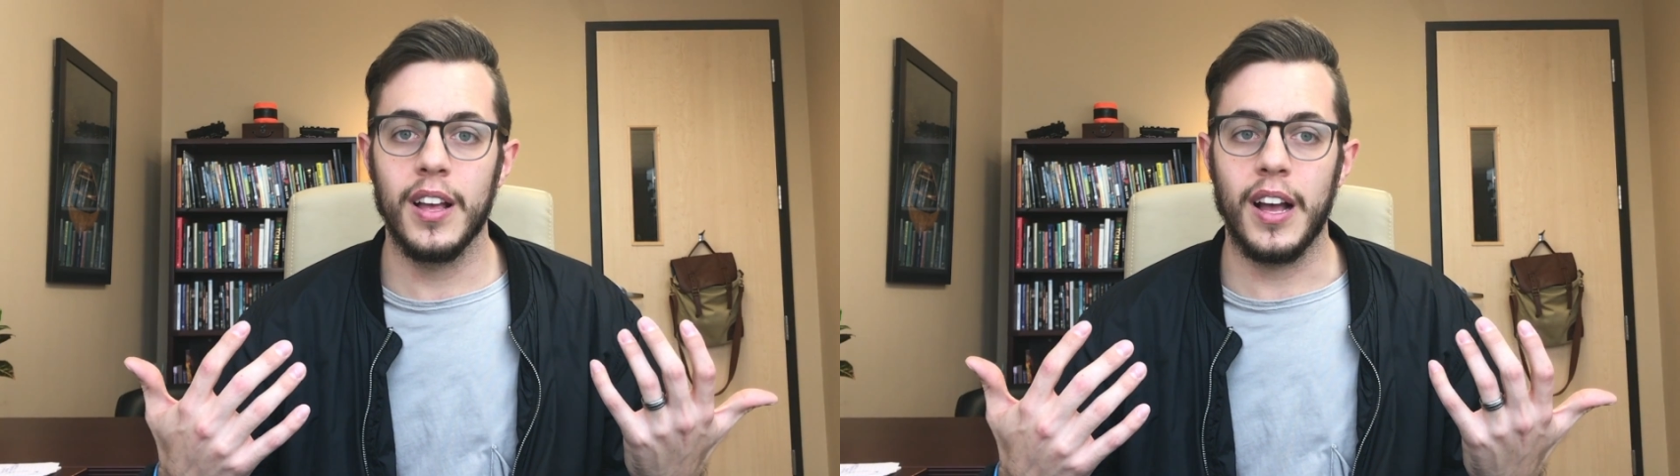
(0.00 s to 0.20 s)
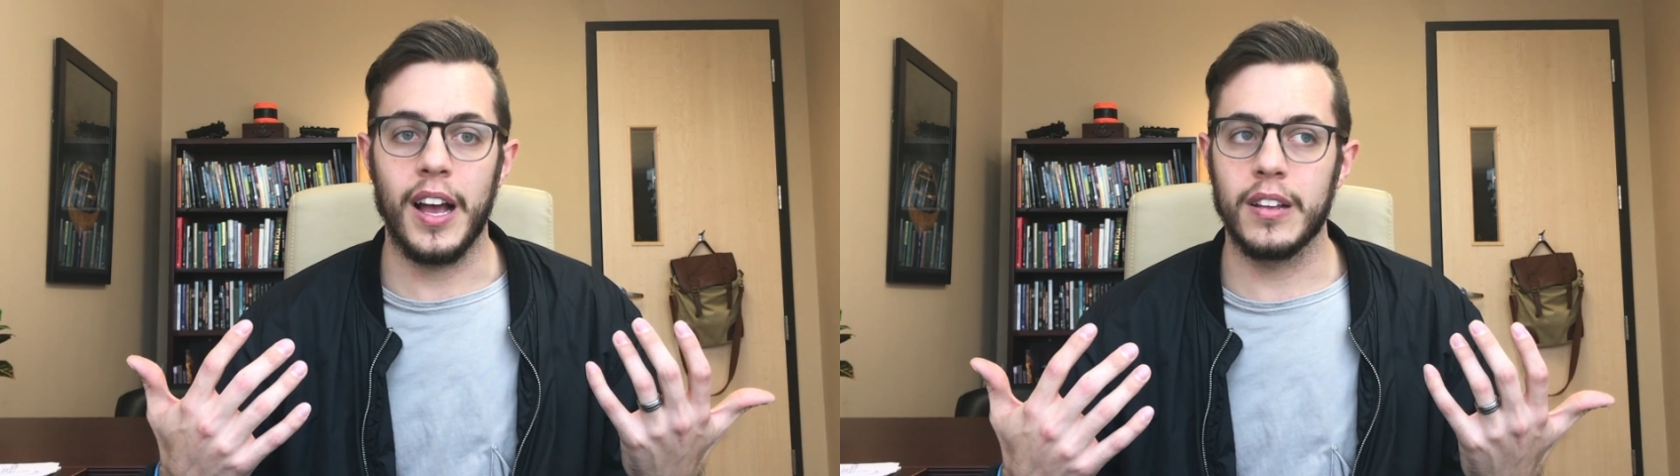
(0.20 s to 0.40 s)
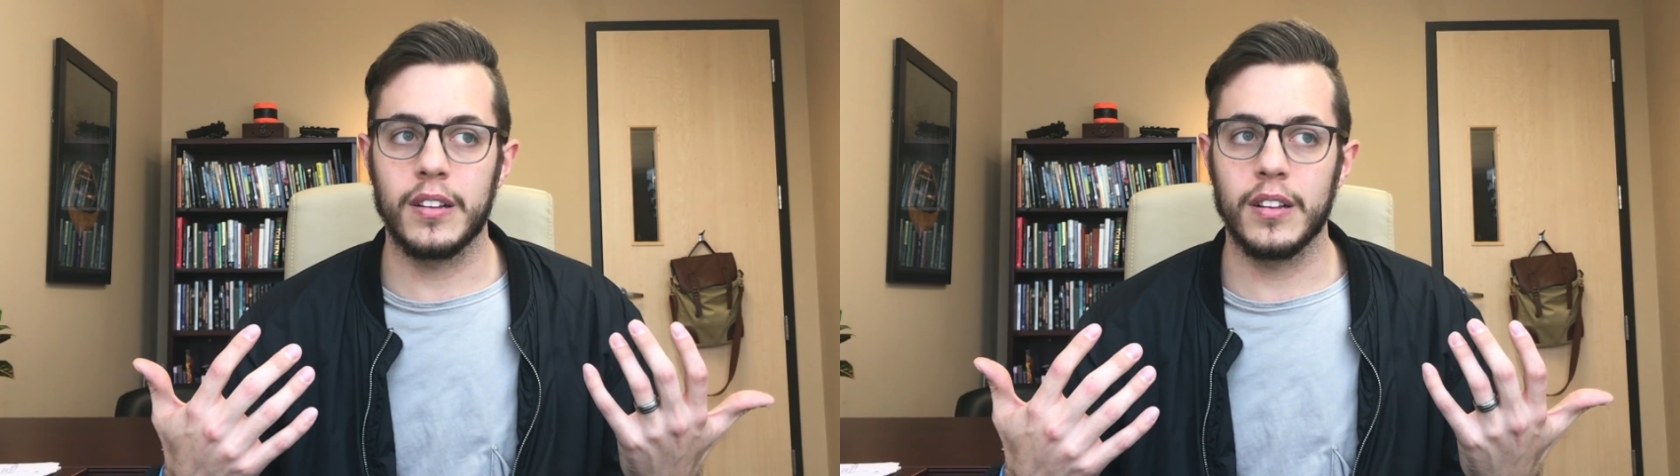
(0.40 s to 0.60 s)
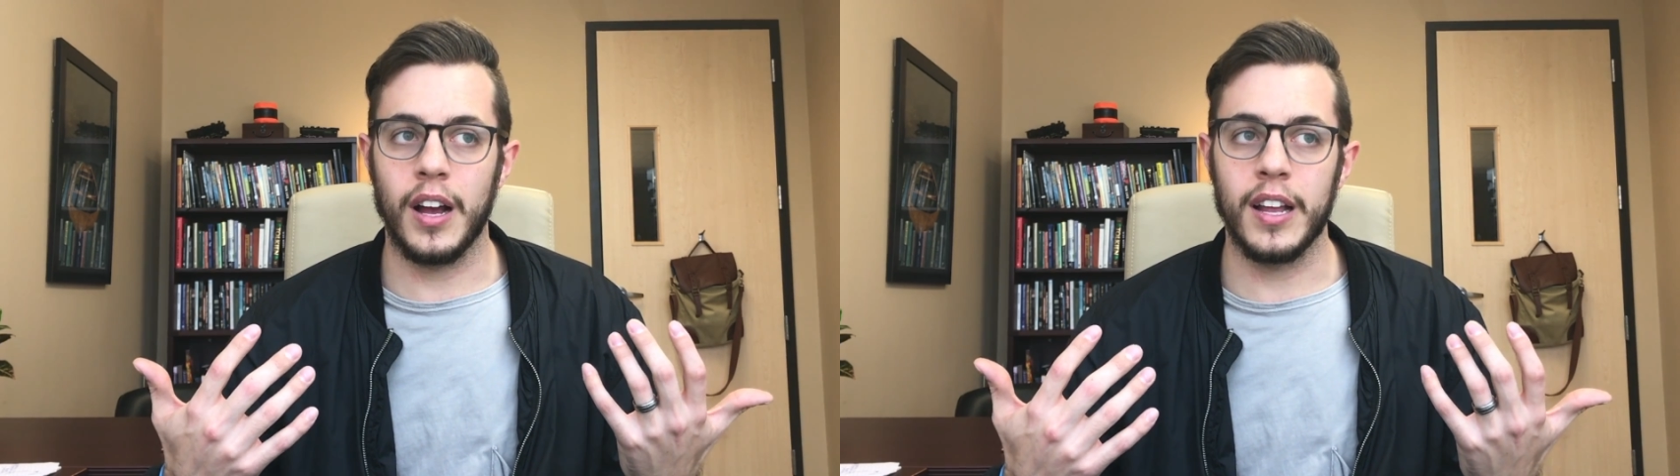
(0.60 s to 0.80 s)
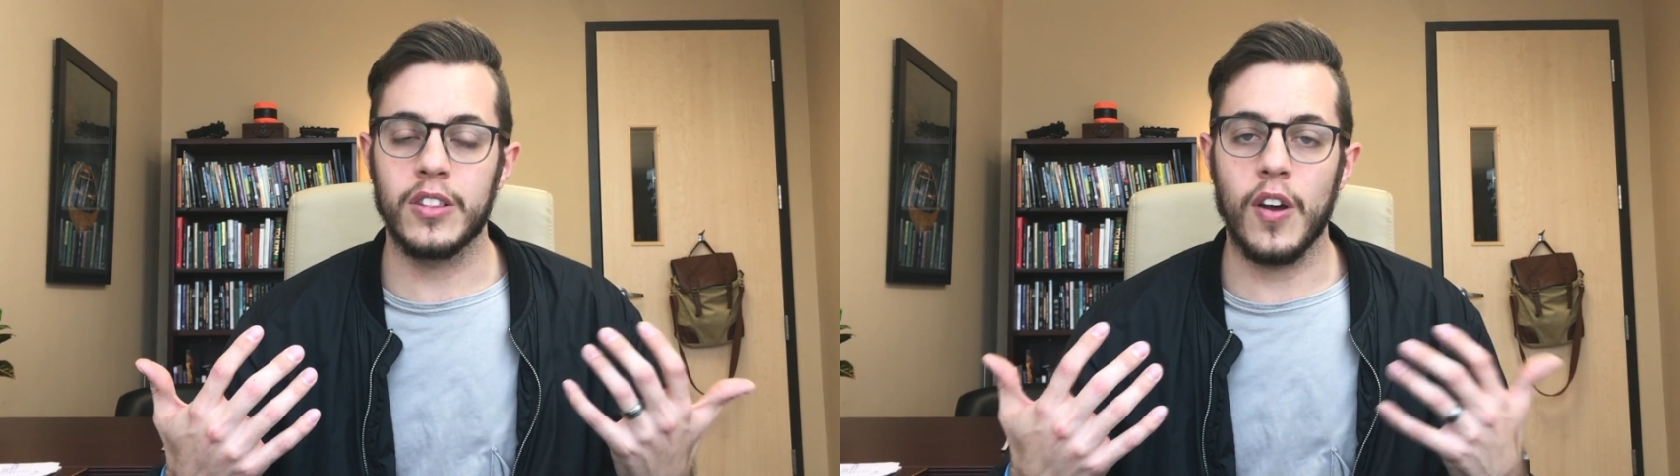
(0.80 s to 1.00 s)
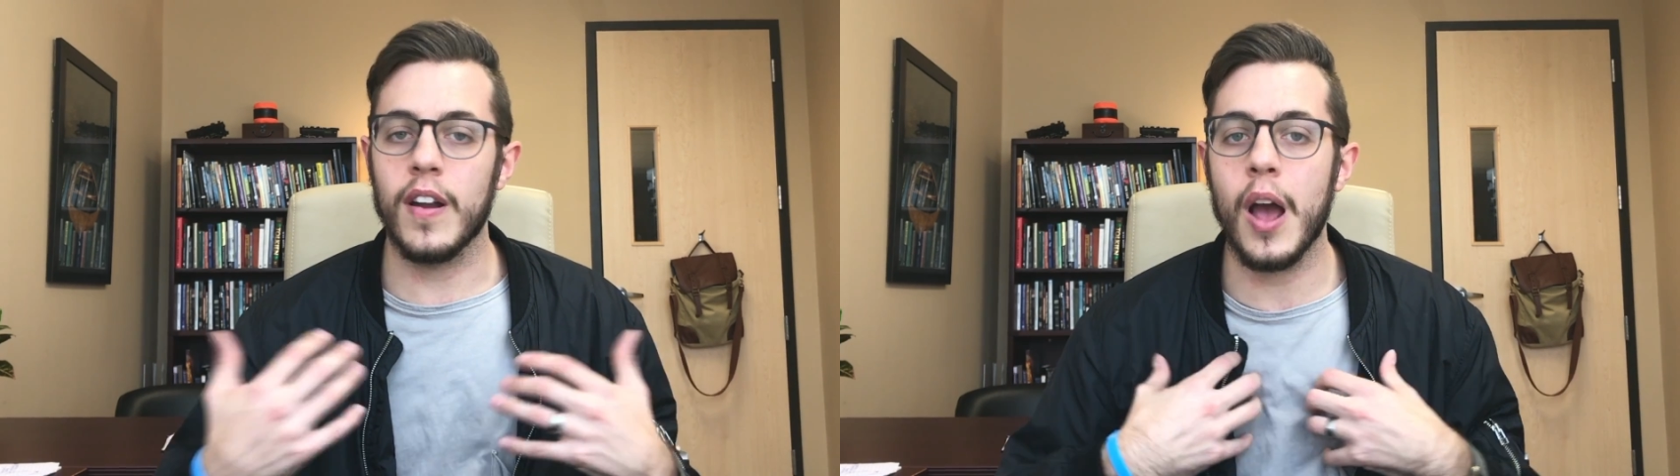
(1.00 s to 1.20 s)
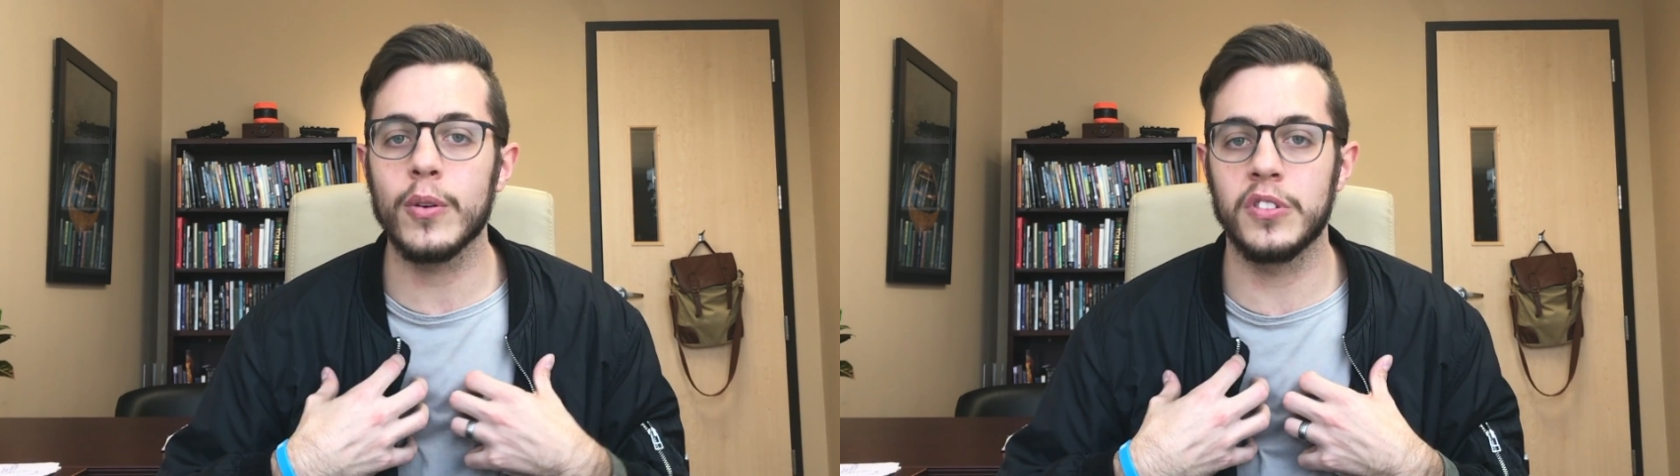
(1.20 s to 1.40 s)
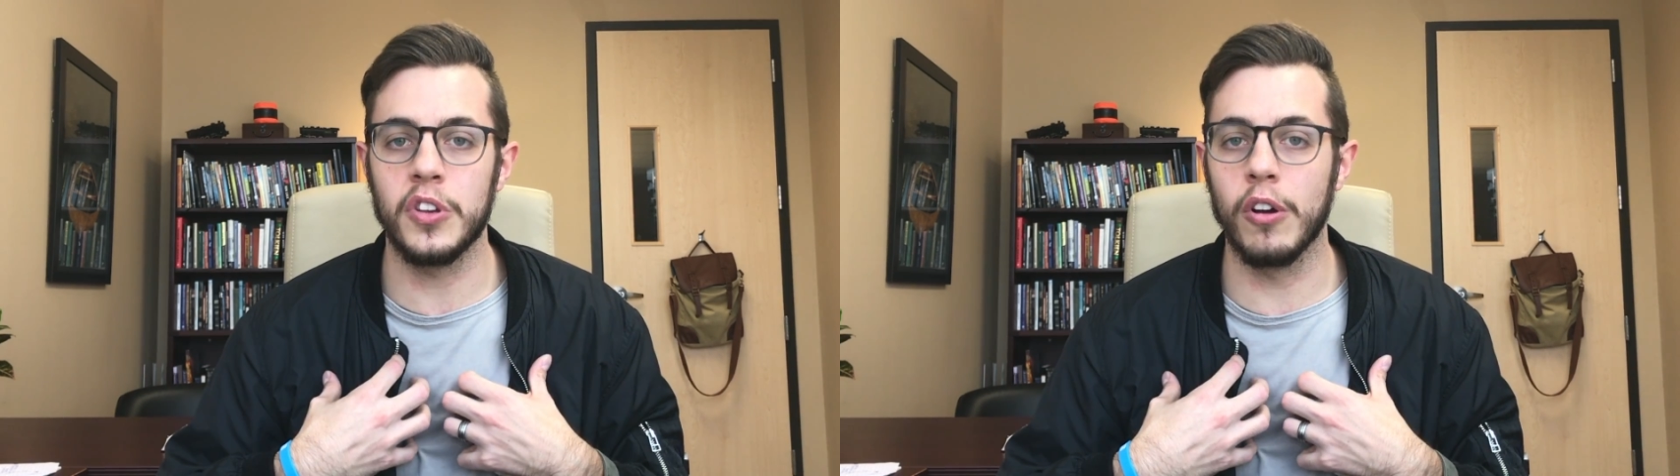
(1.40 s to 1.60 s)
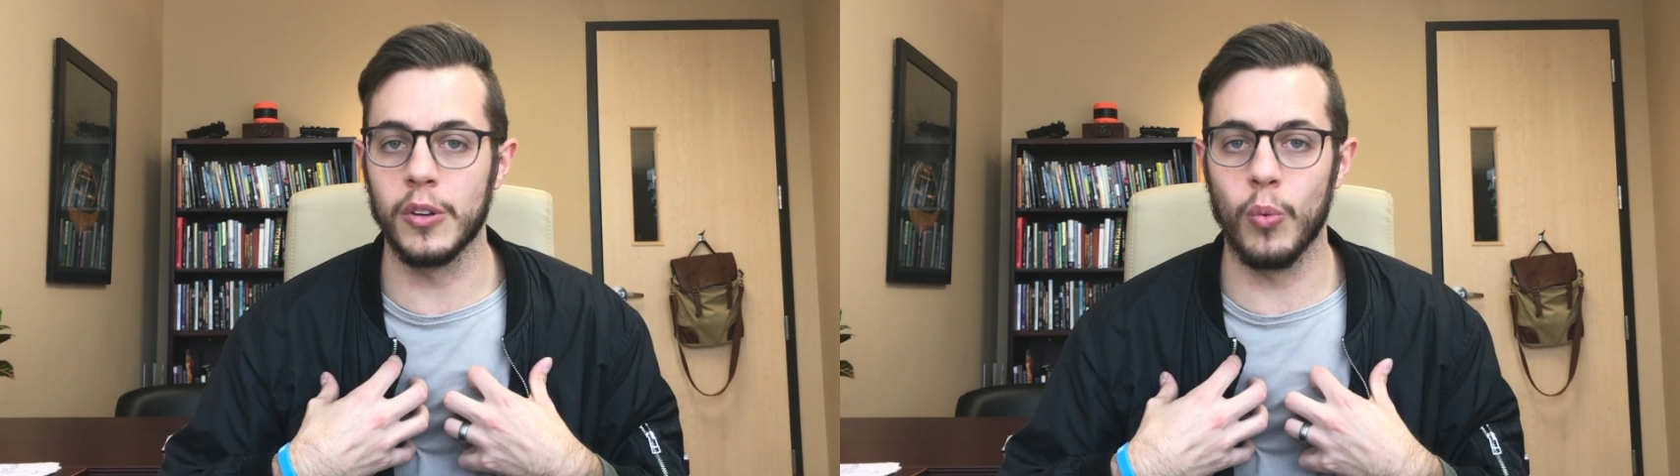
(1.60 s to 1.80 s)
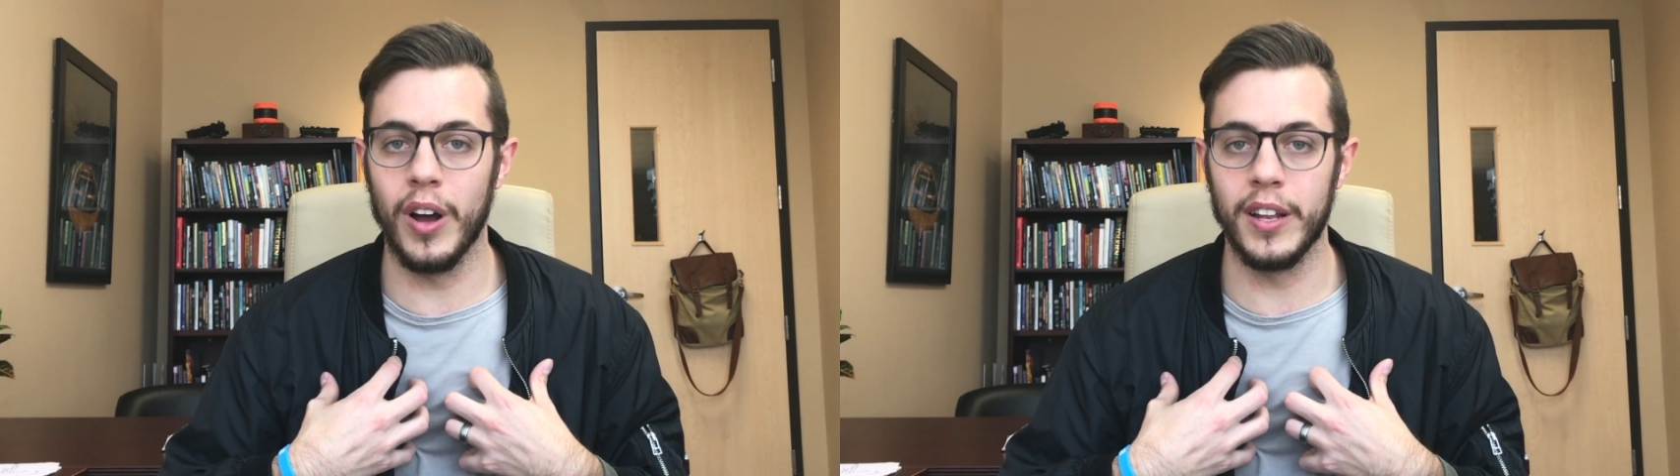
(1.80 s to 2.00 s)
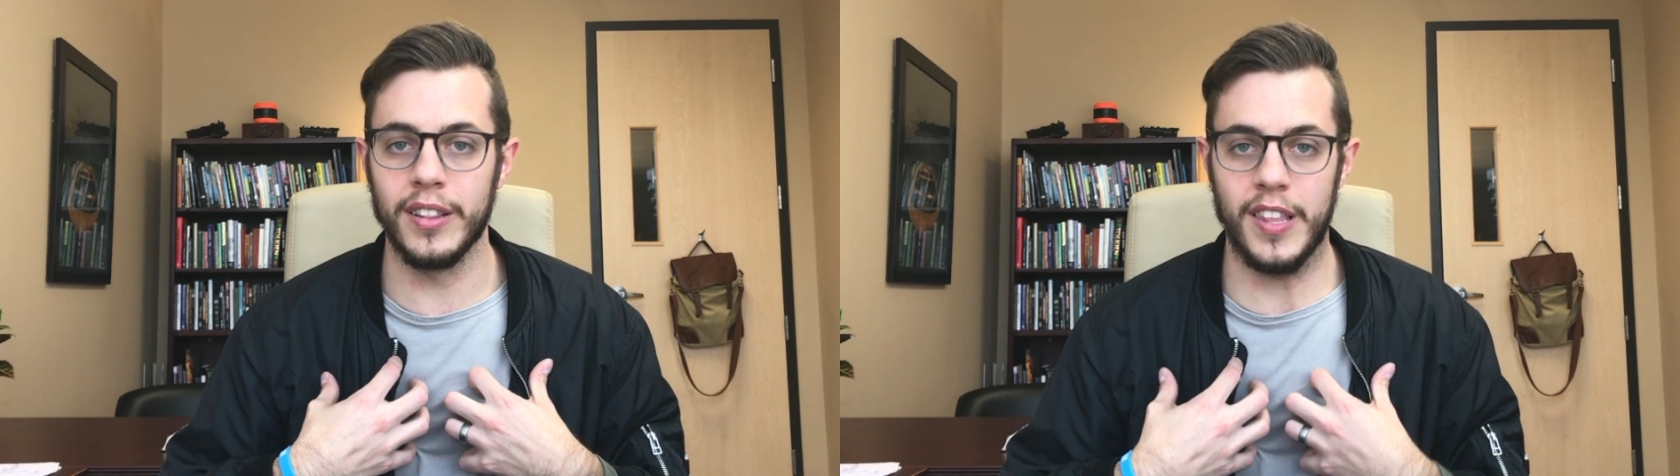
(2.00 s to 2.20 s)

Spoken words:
I thought I was the only one